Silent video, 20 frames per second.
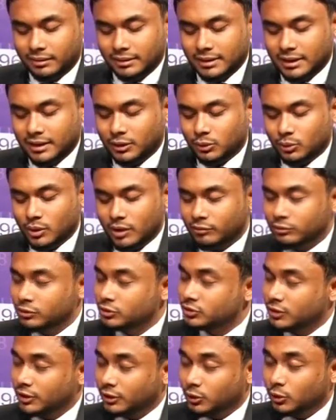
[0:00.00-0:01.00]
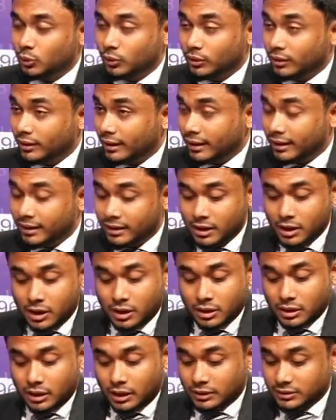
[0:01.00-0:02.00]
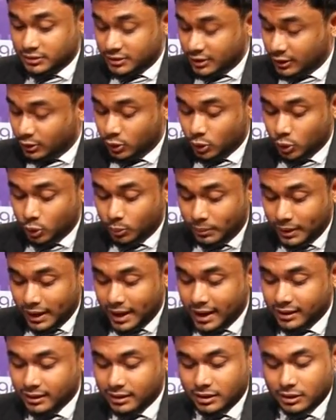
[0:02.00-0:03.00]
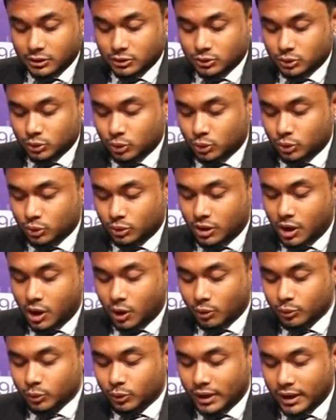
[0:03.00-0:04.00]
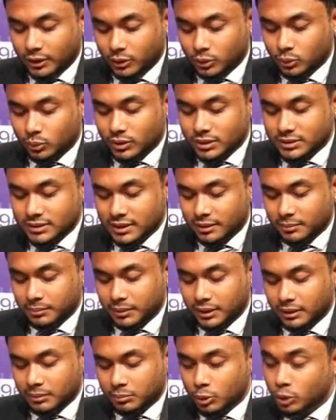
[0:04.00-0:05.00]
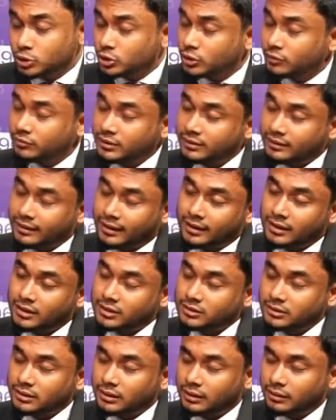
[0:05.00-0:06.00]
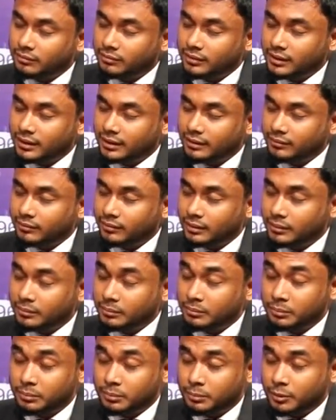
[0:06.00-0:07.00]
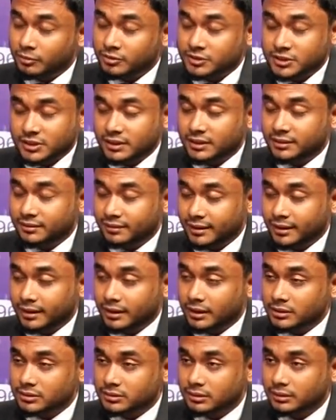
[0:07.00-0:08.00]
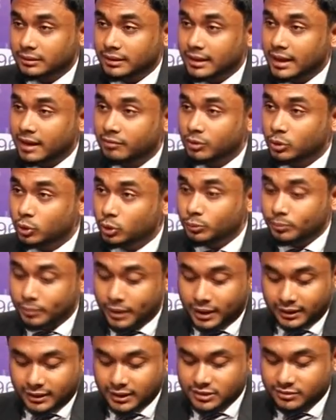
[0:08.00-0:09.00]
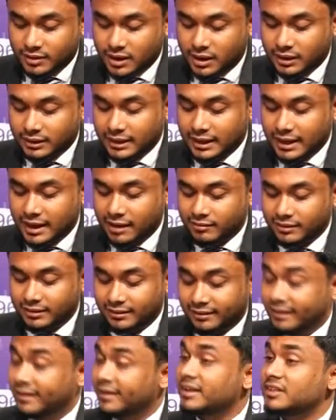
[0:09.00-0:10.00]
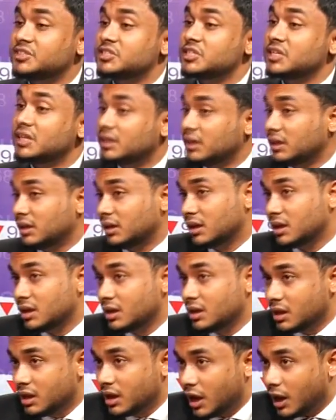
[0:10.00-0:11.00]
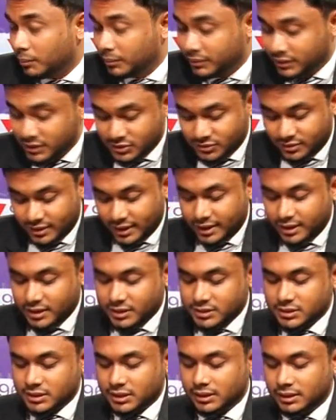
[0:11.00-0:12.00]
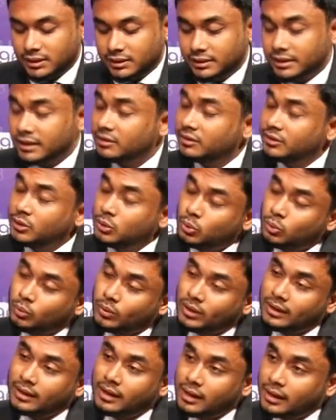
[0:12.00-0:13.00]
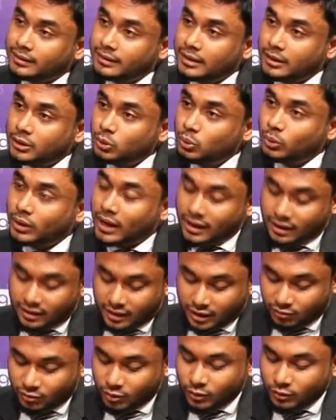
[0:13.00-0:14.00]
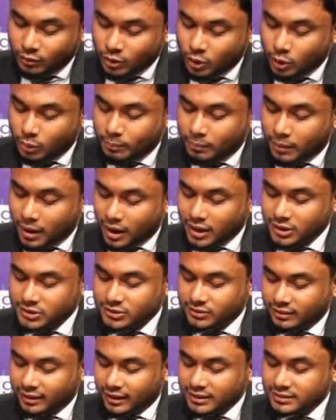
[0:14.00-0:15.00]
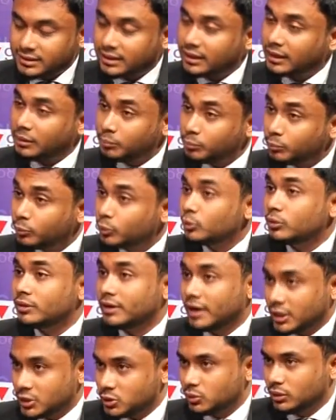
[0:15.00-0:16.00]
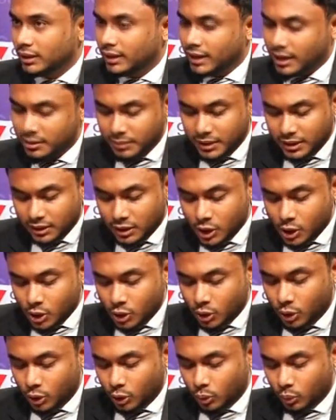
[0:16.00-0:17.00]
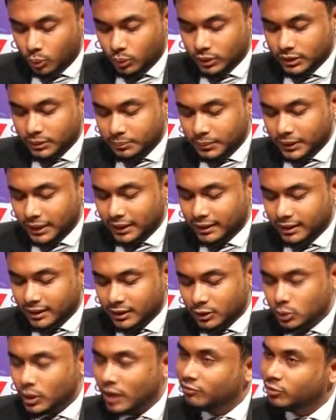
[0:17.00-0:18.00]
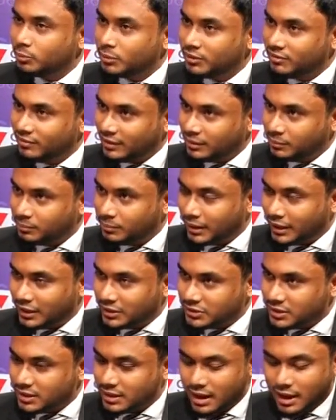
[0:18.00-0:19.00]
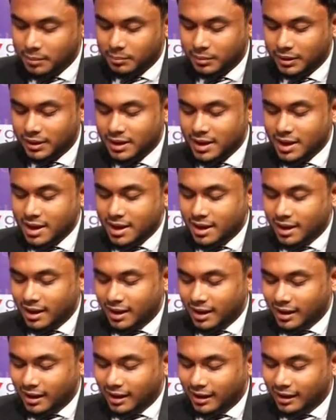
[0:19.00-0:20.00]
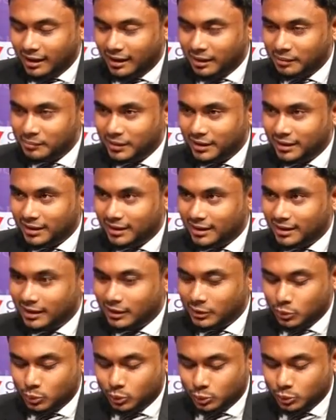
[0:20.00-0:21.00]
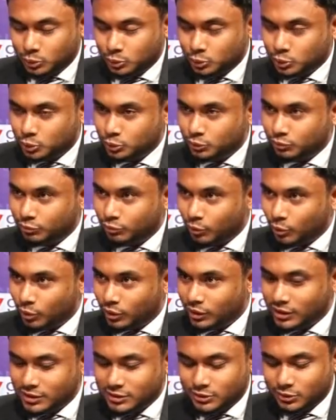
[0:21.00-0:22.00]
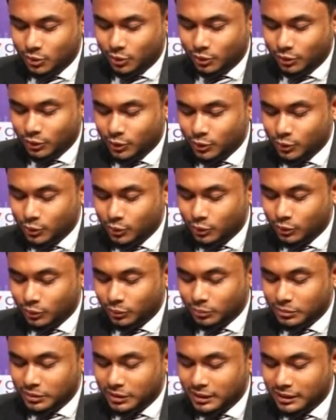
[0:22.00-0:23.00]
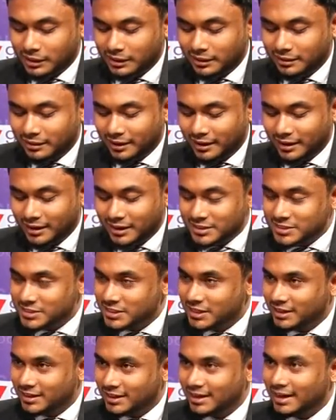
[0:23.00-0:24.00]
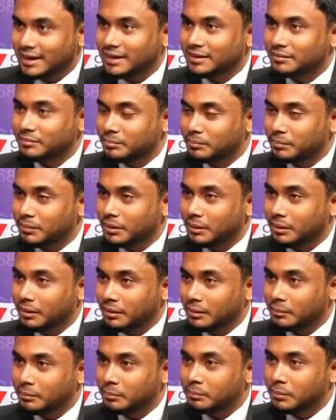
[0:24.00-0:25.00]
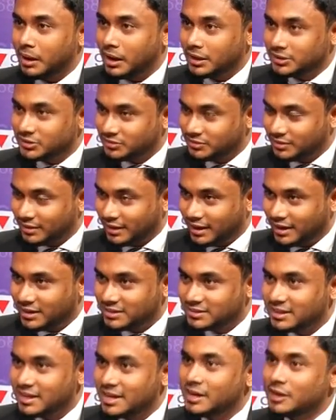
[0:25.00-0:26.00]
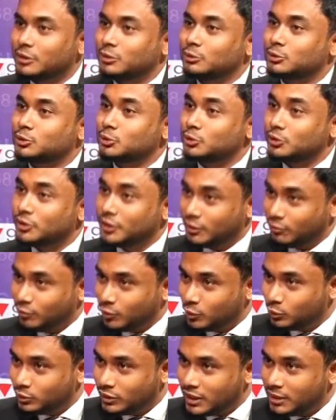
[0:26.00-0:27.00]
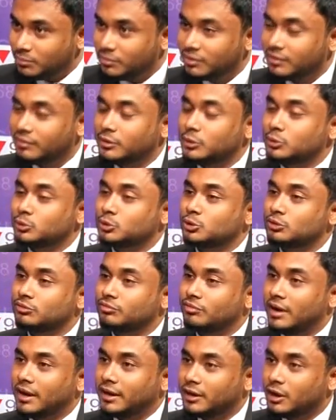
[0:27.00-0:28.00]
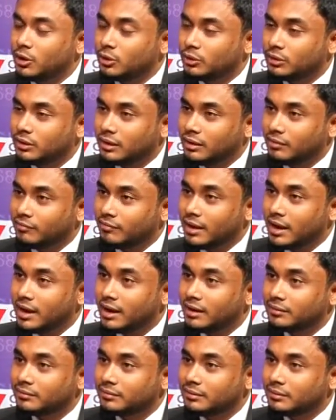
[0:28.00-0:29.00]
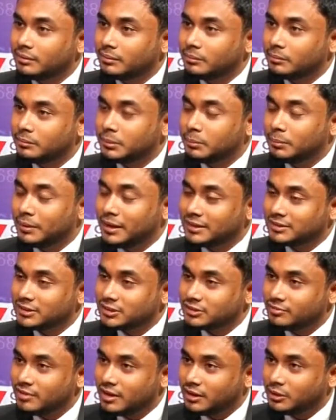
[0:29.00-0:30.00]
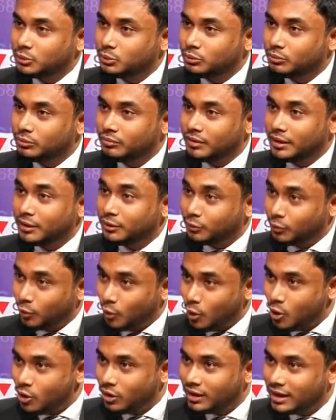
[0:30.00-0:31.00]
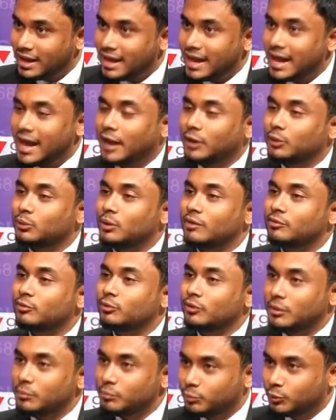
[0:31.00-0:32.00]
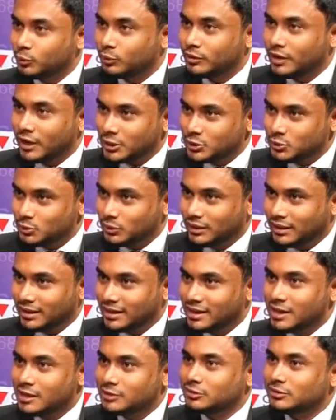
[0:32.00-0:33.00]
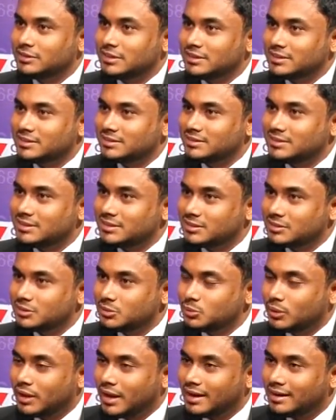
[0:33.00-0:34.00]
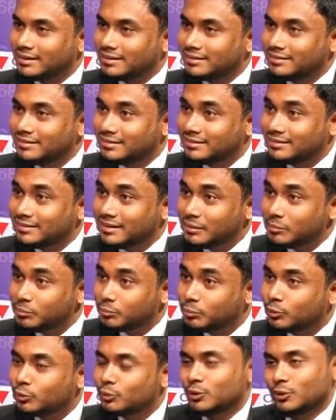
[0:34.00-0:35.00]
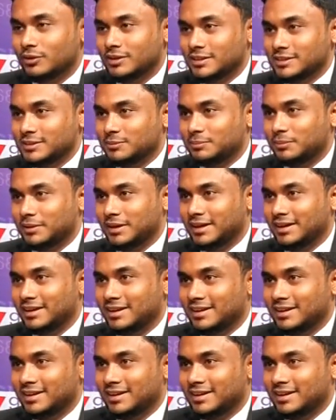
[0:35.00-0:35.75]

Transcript: then you have to stick to your trade uh, stick to your plan so how you can do is i mean most of the traders uh, we, we professional traders they have a good practice where they have a trading journal I mean this trading journal that you will then you can review your past trades and improve gradually. I mean uh, over the period you have to be very patient. I mean uh, I mean you you should focus on your uh, trading journal and uh, past trades. You should review them. You should find out where the, the places where you went wrong and you have to improve gradually. So this this you can improve your discipline. So this